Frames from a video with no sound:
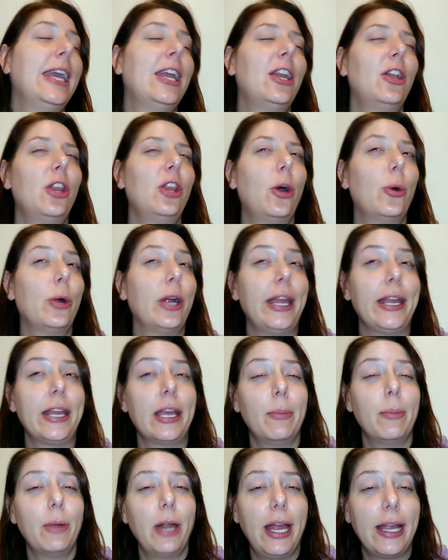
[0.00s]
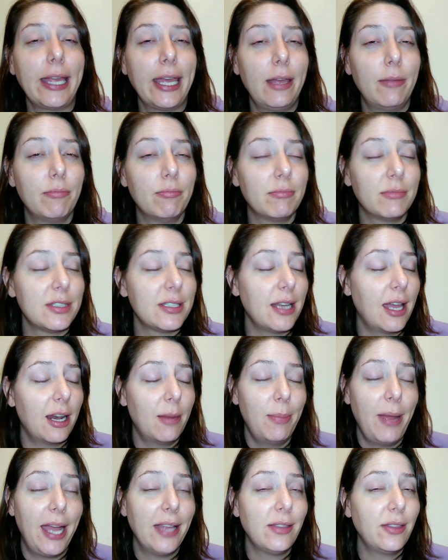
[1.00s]
in a lower income bracket. It's not
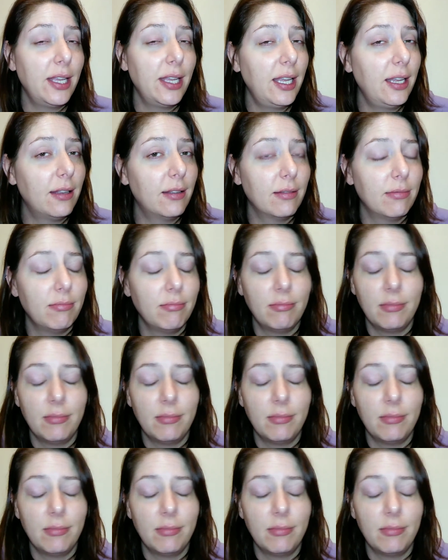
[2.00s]
a bad thing.